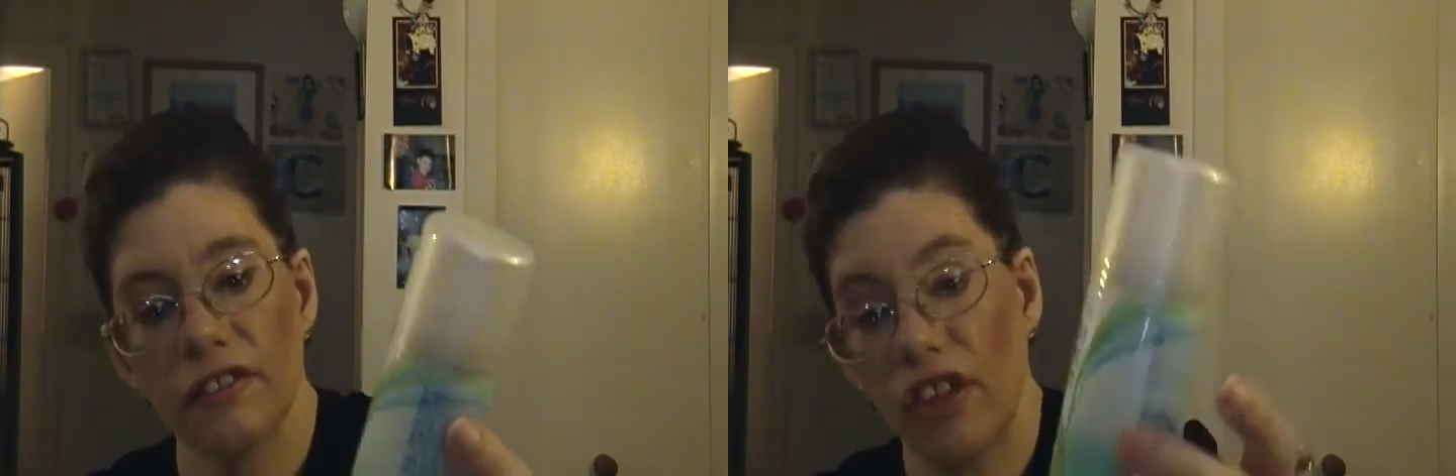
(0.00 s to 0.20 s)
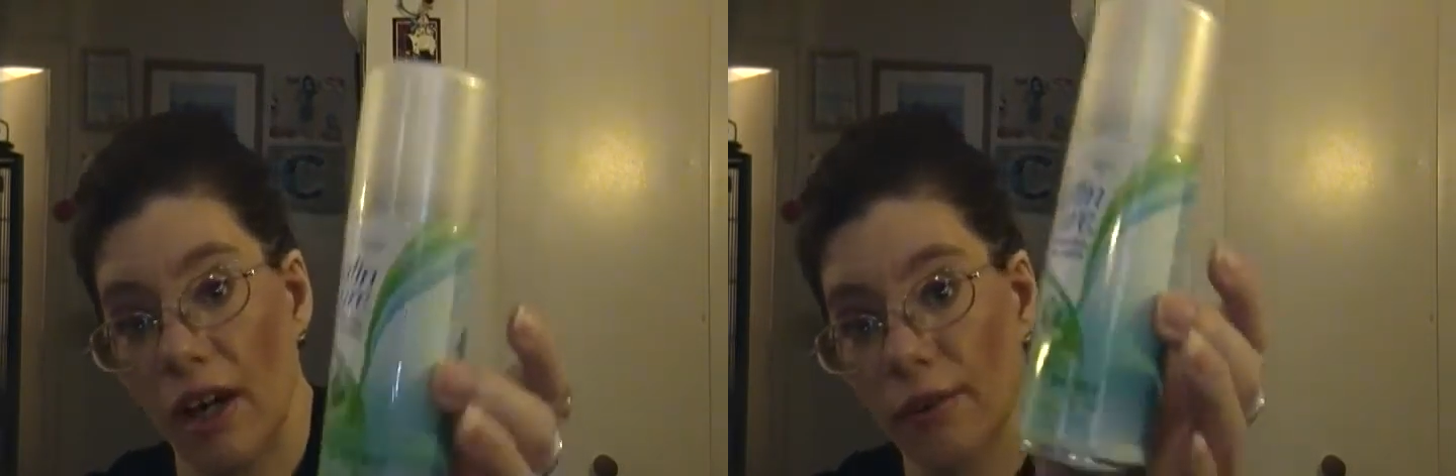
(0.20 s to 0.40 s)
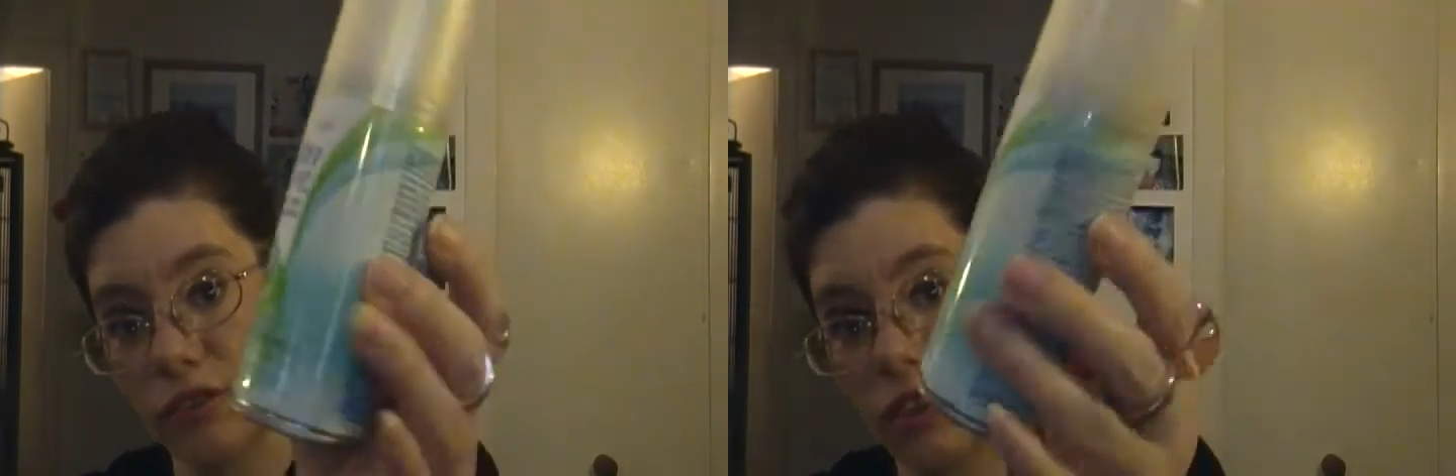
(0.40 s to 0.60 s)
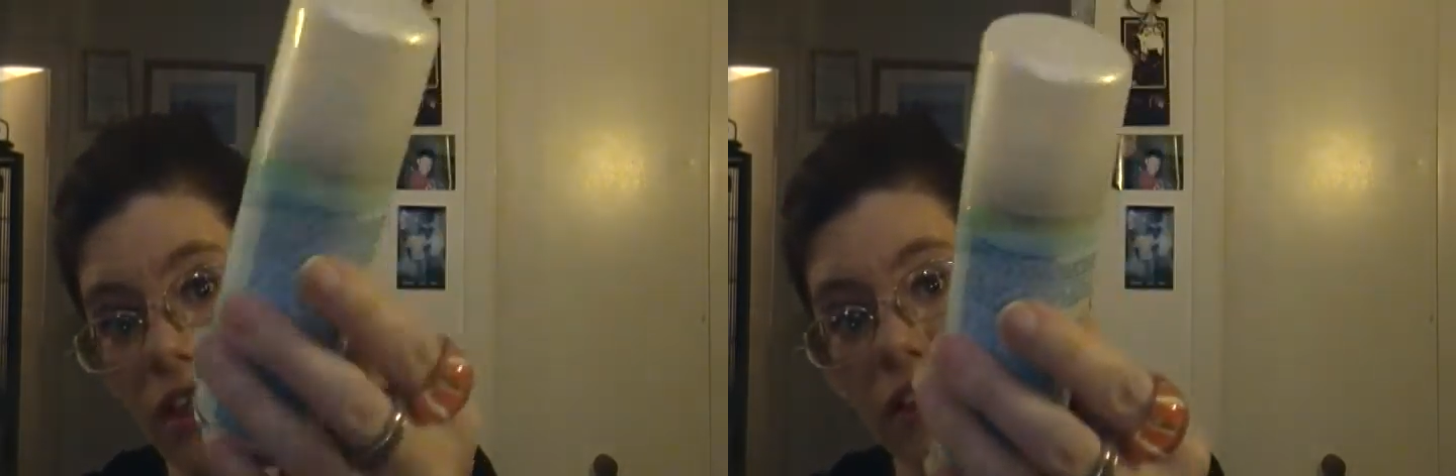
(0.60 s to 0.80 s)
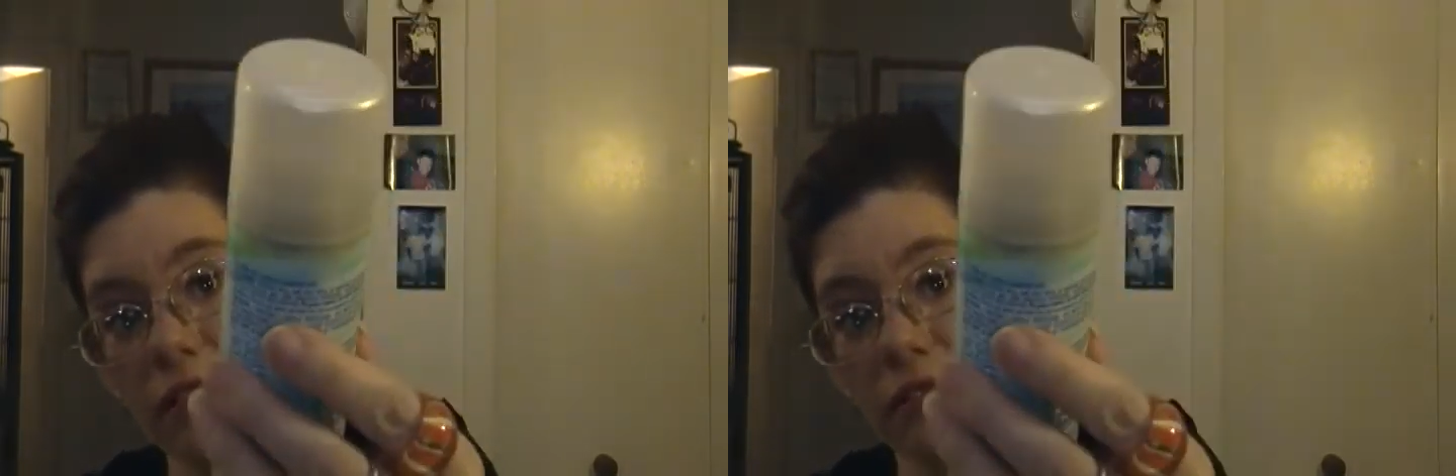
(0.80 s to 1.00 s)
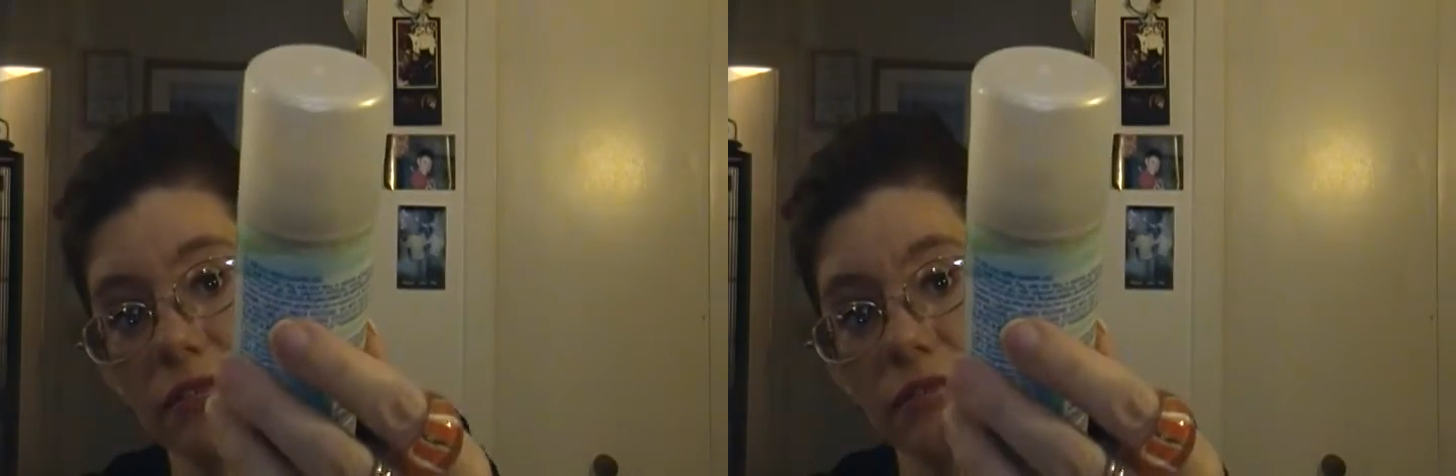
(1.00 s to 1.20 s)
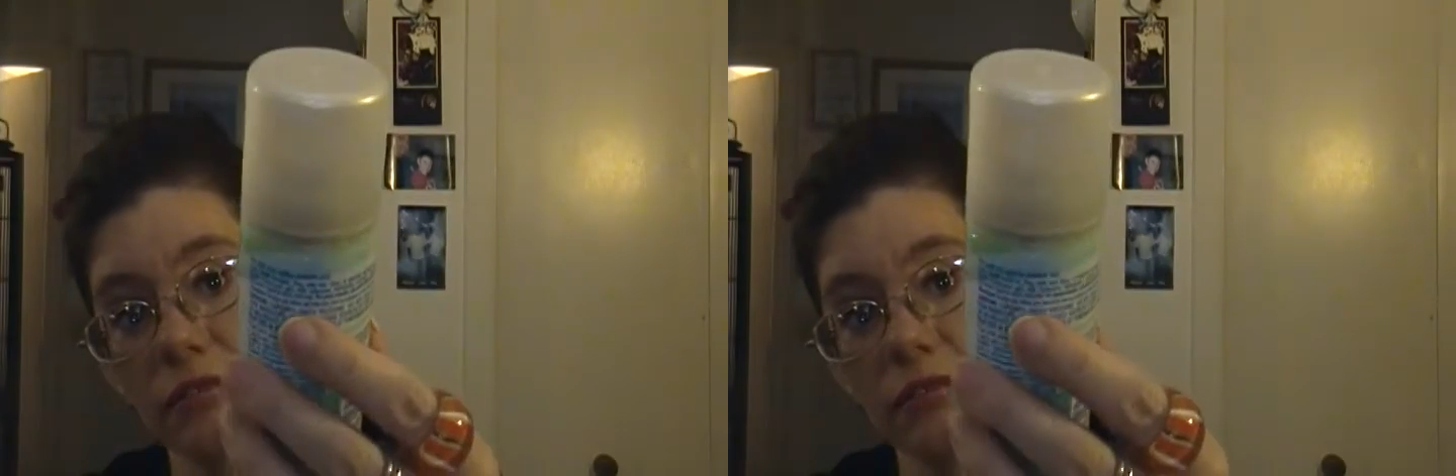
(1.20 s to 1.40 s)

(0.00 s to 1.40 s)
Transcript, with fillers: shower gel,